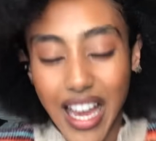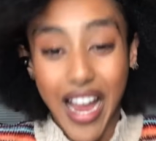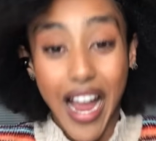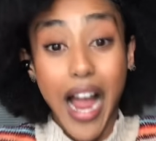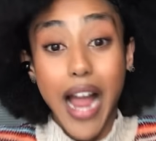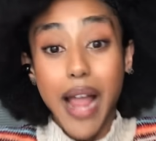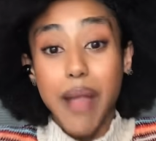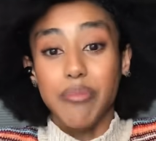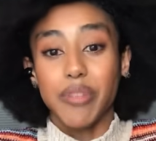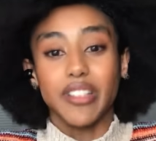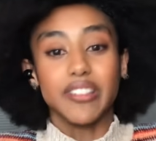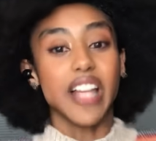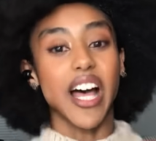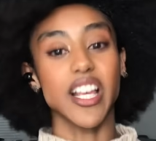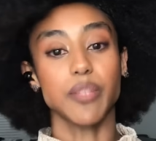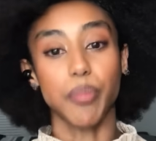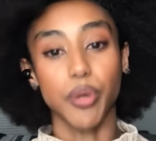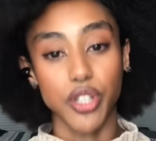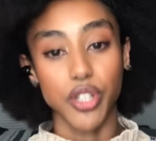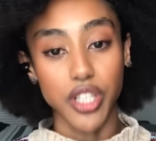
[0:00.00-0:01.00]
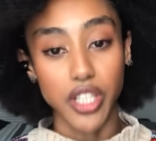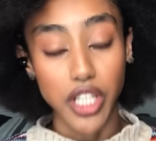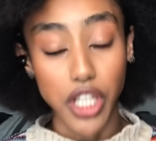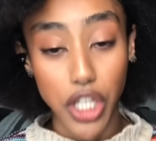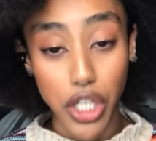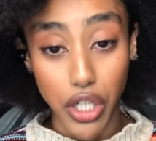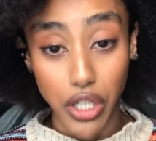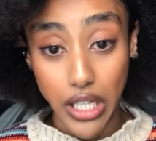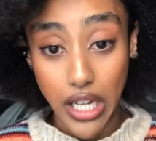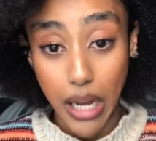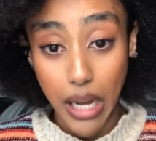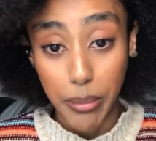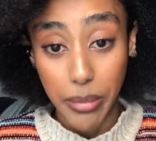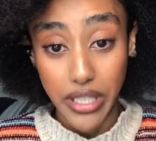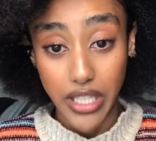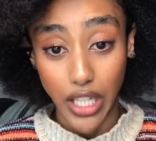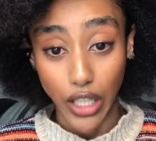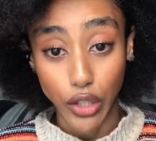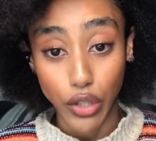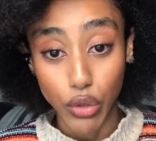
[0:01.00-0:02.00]
I'm the last person here to come and
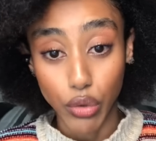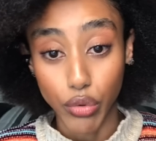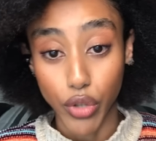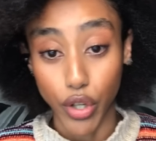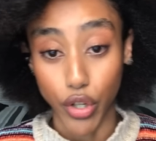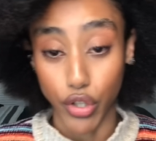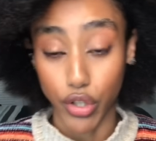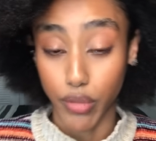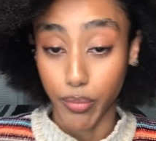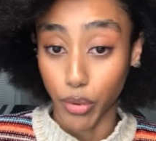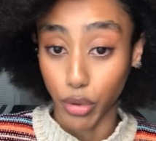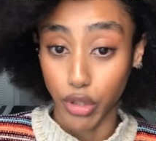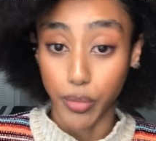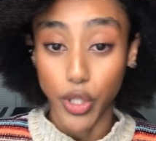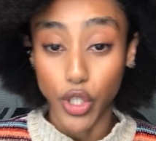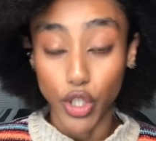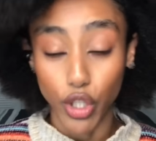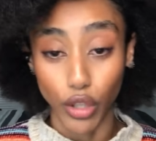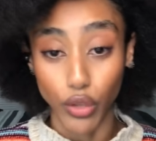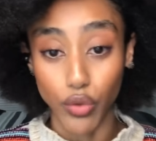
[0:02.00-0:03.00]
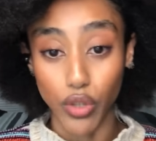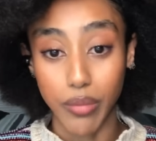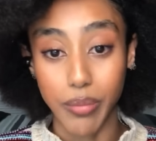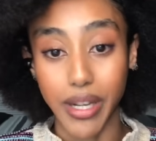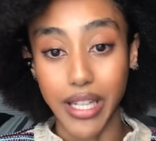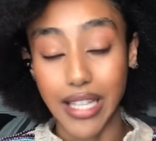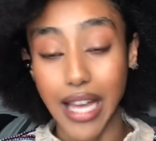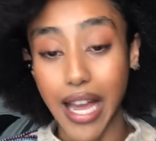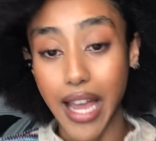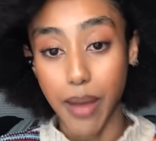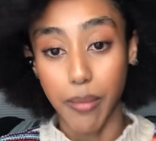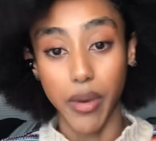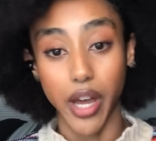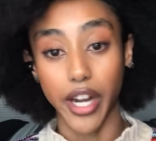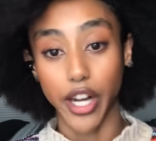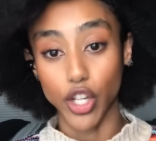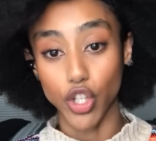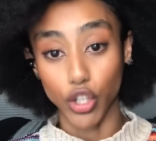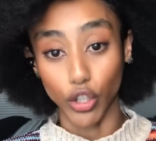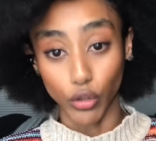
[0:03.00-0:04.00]
tell you there's supposed to be children because I am not
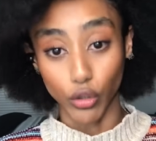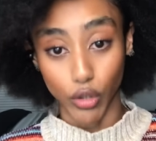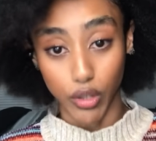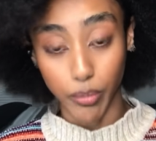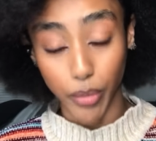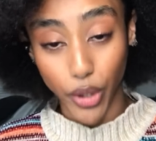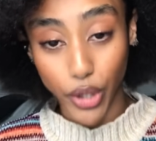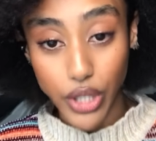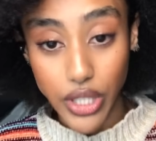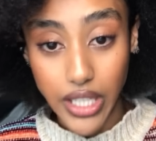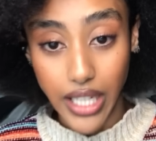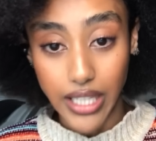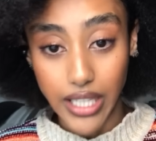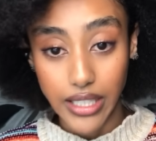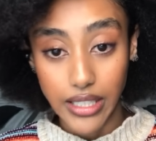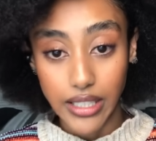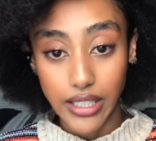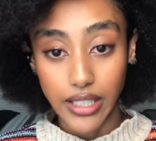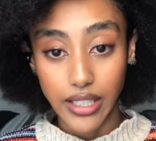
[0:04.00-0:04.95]
a children person.